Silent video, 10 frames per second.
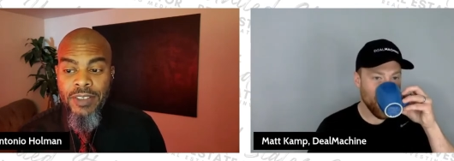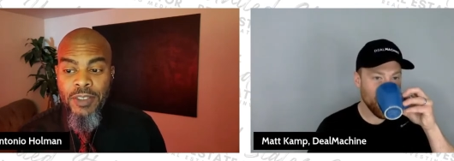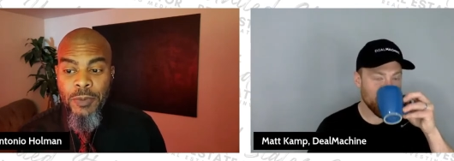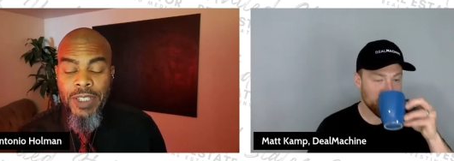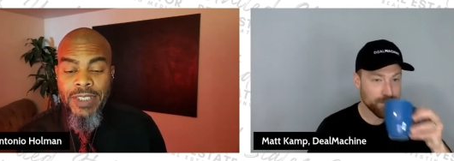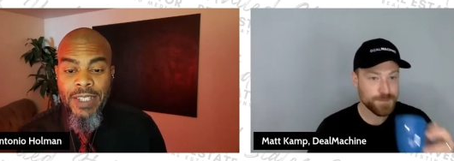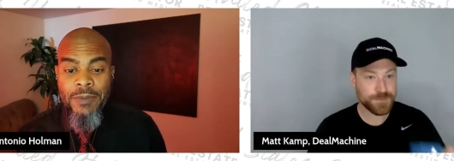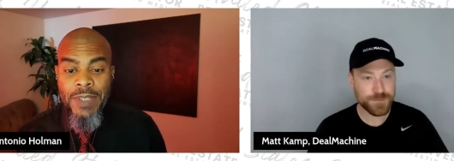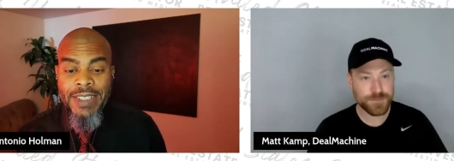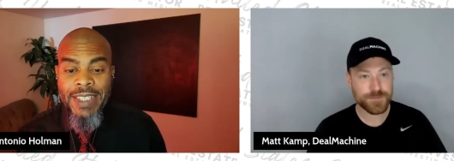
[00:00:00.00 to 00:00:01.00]
Speaker 1: the real estate
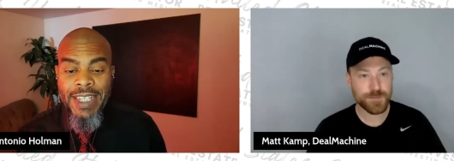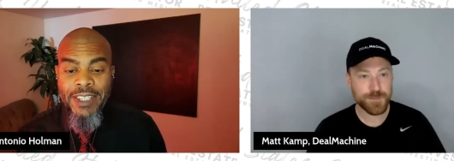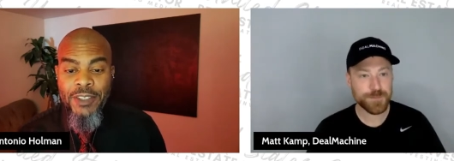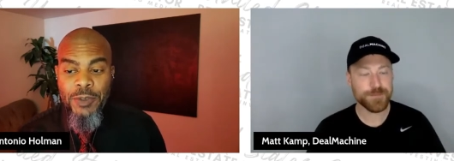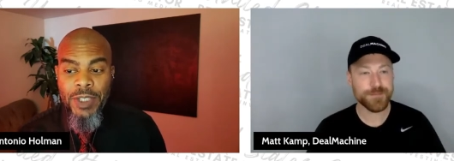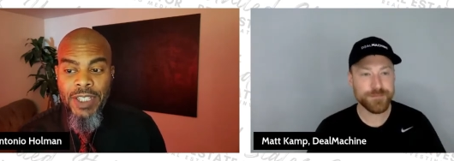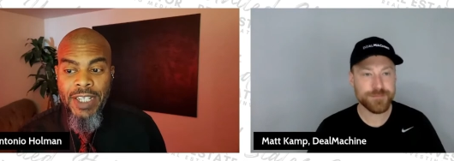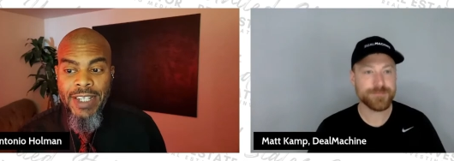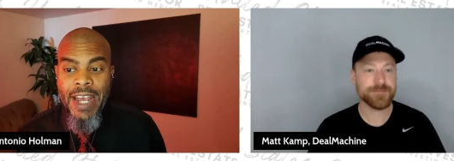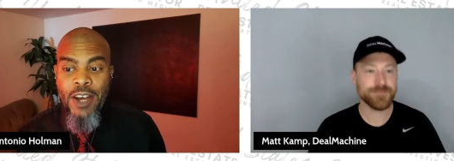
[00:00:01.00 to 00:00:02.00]
investing industry,
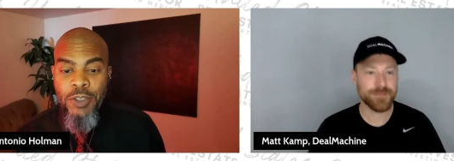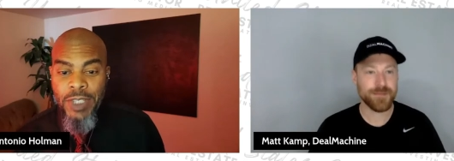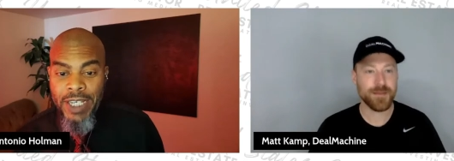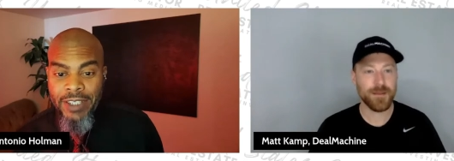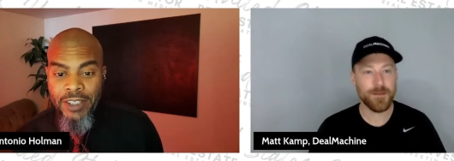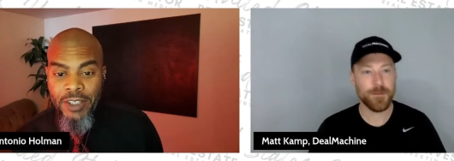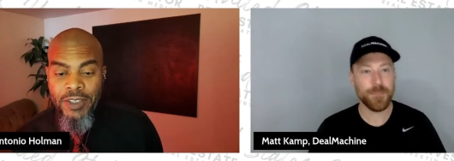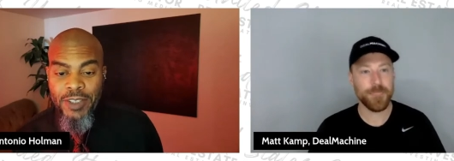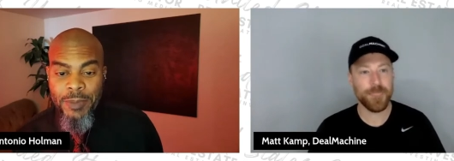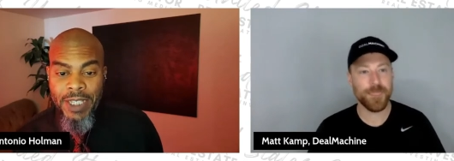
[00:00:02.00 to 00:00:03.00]
and now you had to
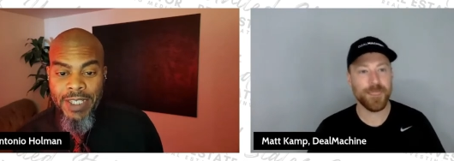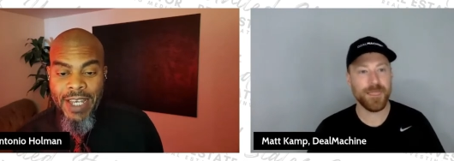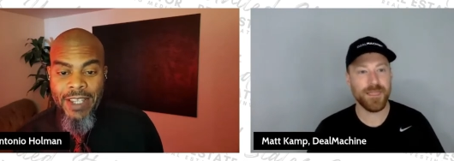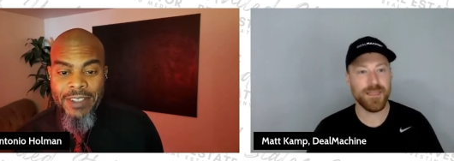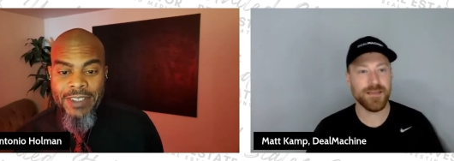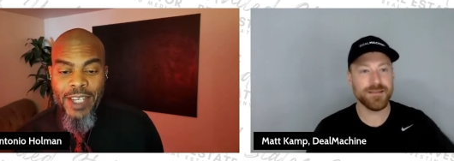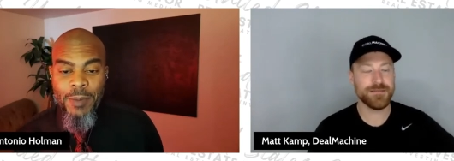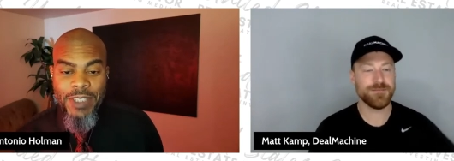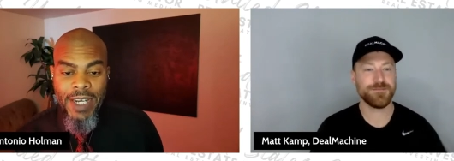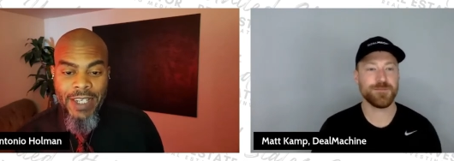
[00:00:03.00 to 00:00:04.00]
learn some technology
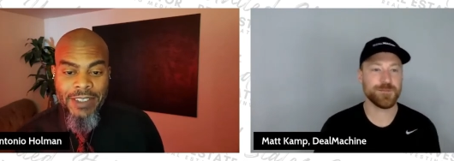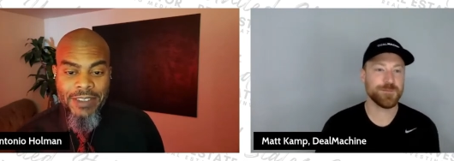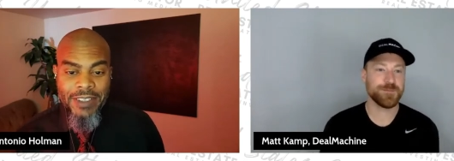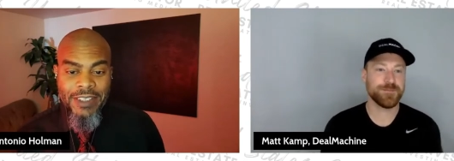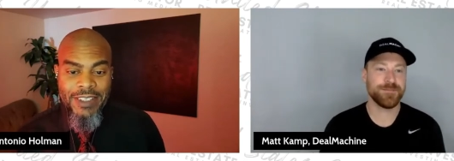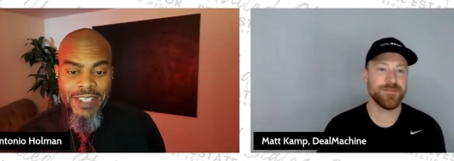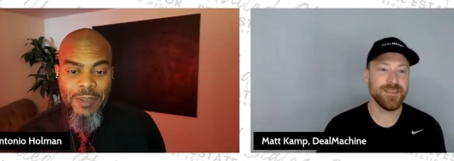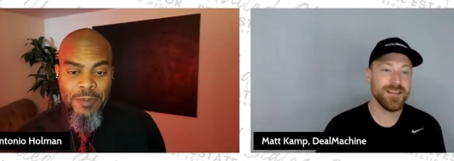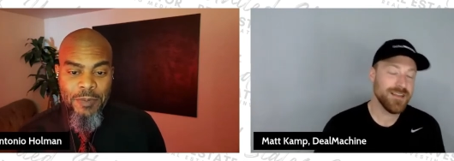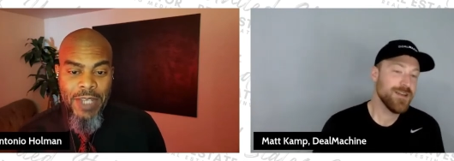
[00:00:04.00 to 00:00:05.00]
simultaneously? Is
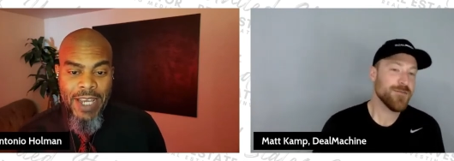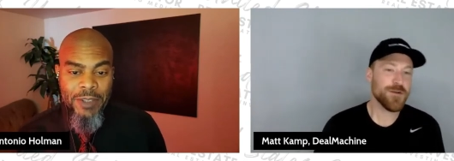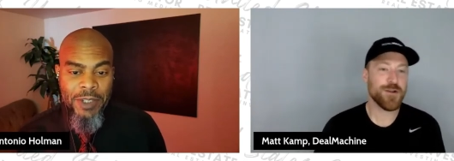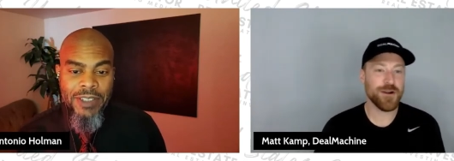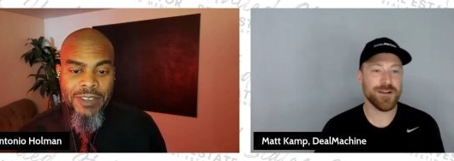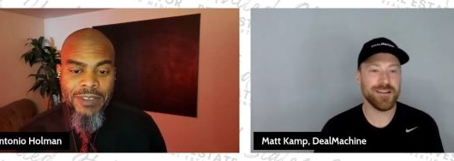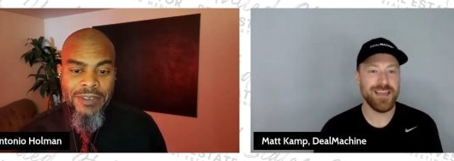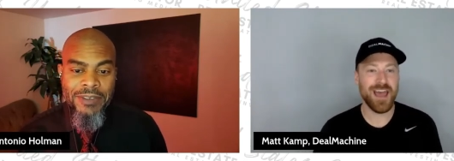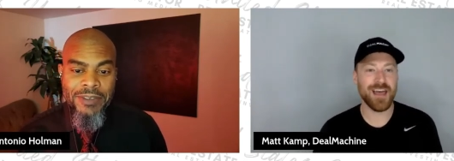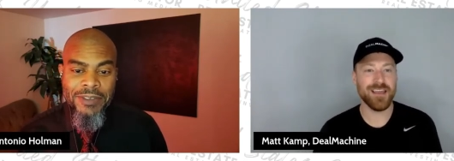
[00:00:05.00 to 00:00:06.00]
that accurate? For sure.
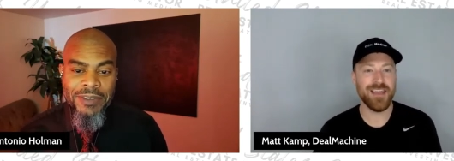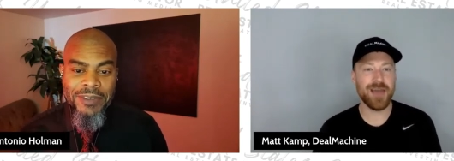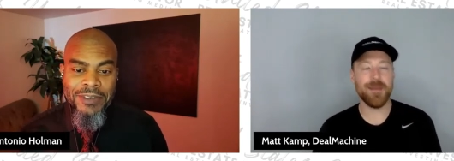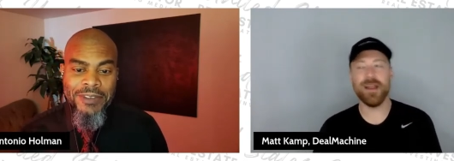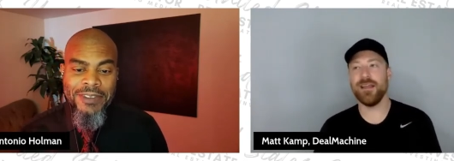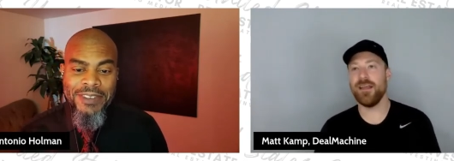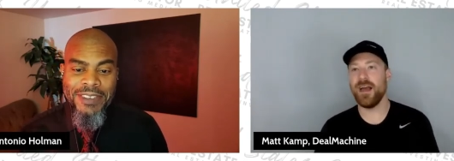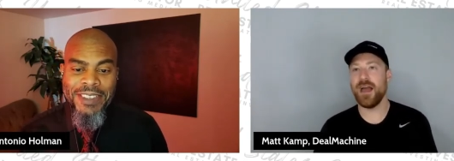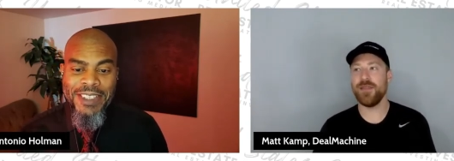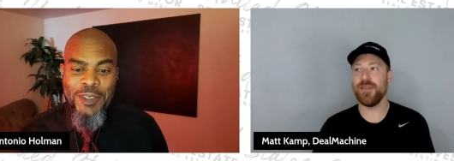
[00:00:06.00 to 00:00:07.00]
Speaker 2: Yeah. Yeah. I mean, I
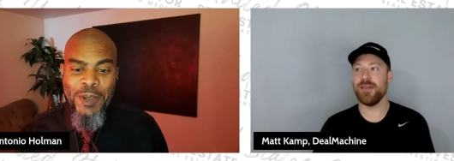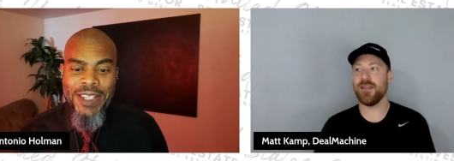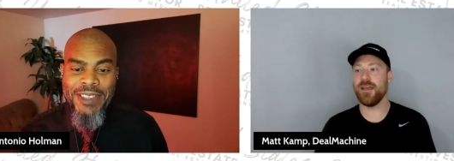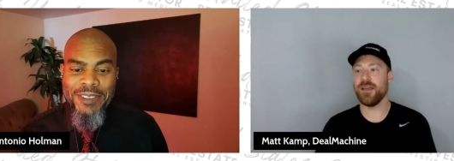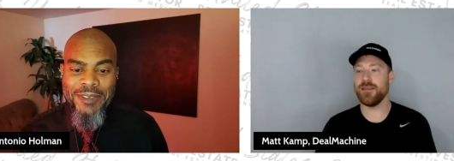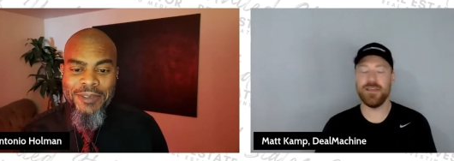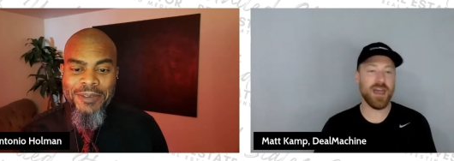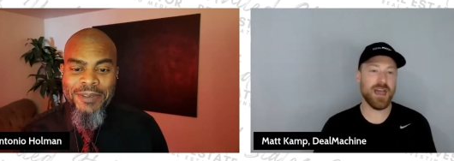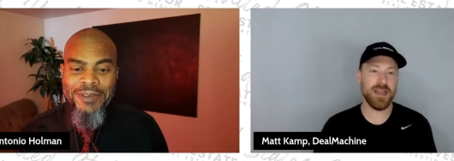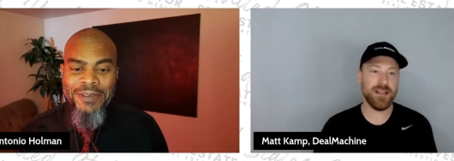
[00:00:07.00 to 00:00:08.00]
I think like
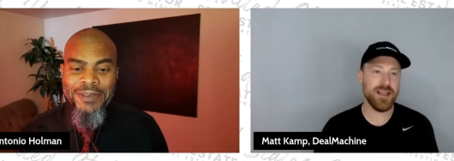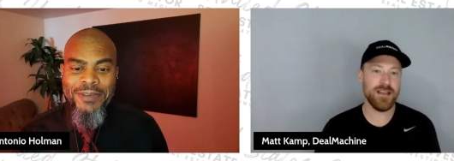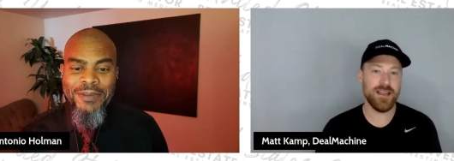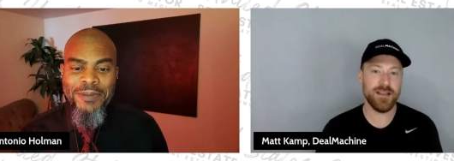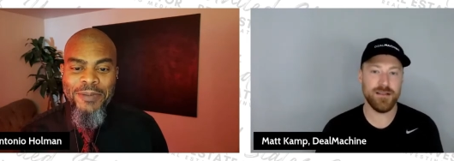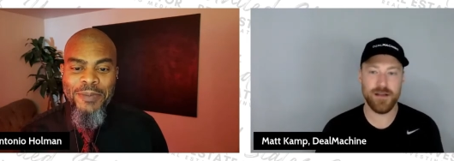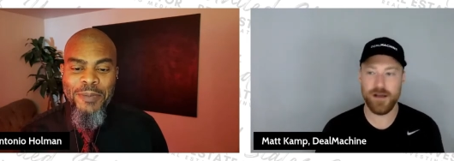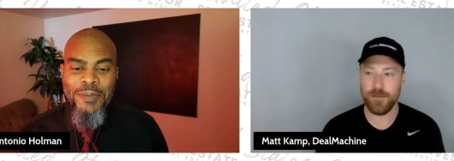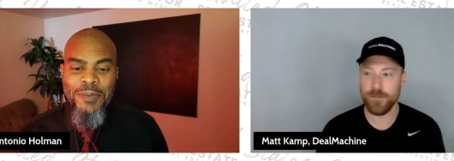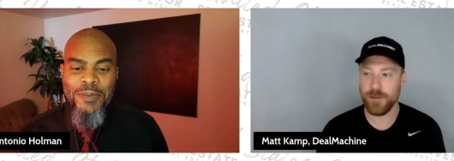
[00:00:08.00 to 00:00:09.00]
yeah, in in, in
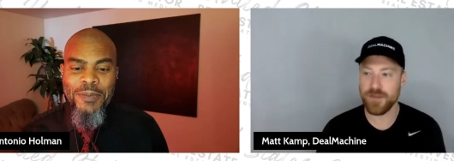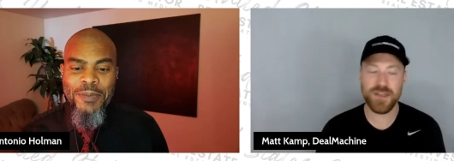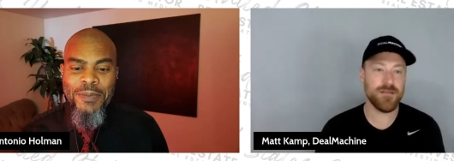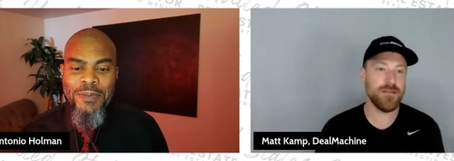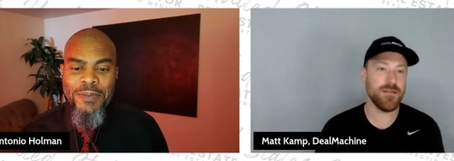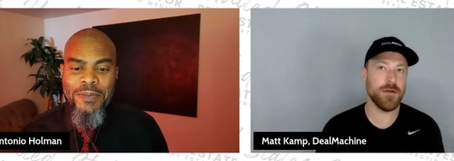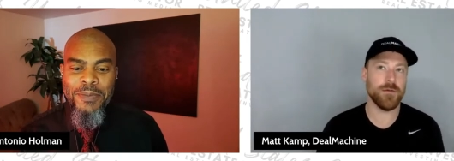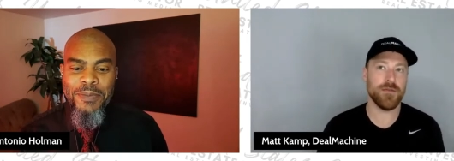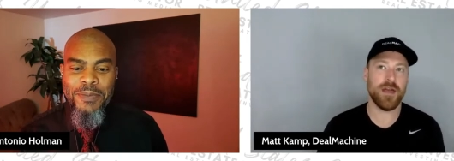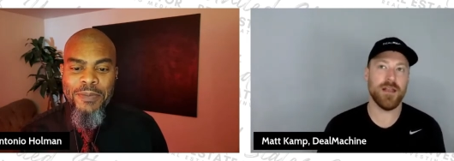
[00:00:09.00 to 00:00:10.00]
um, real estate, you
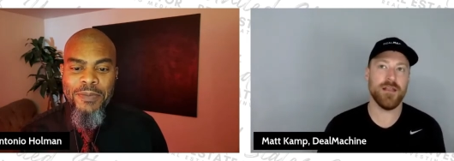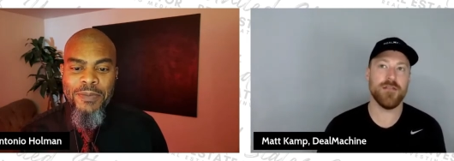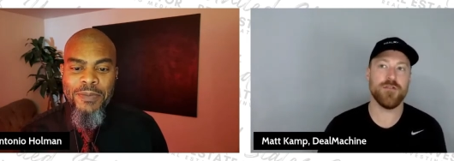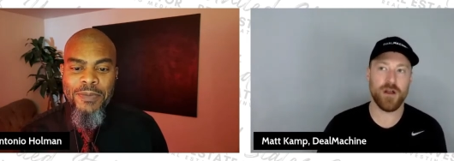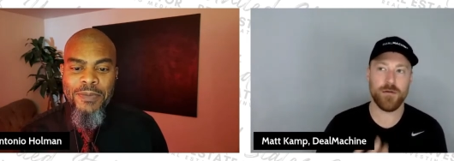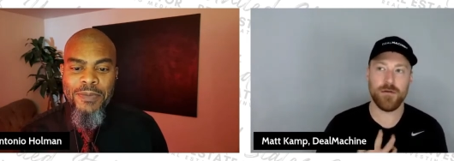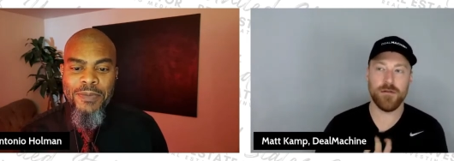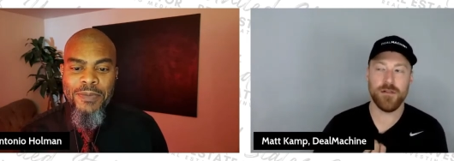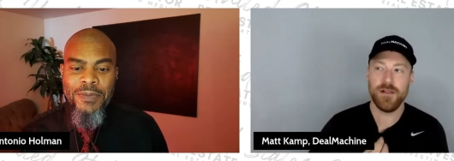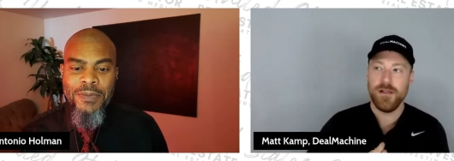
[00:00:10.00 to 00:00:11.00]
know, that in
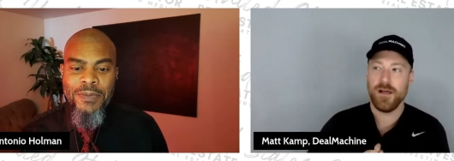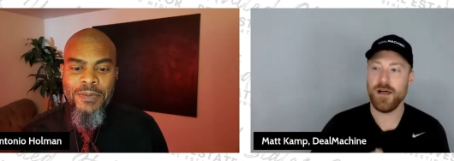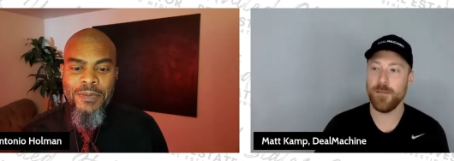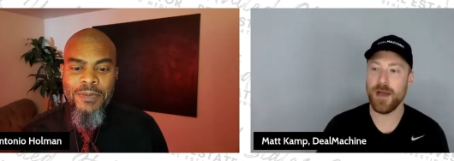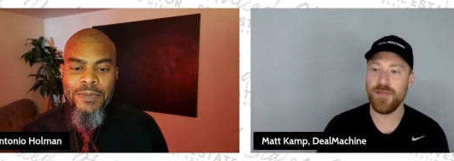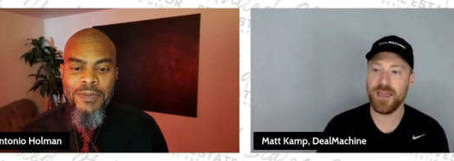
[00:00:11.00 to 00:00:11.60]
general um, I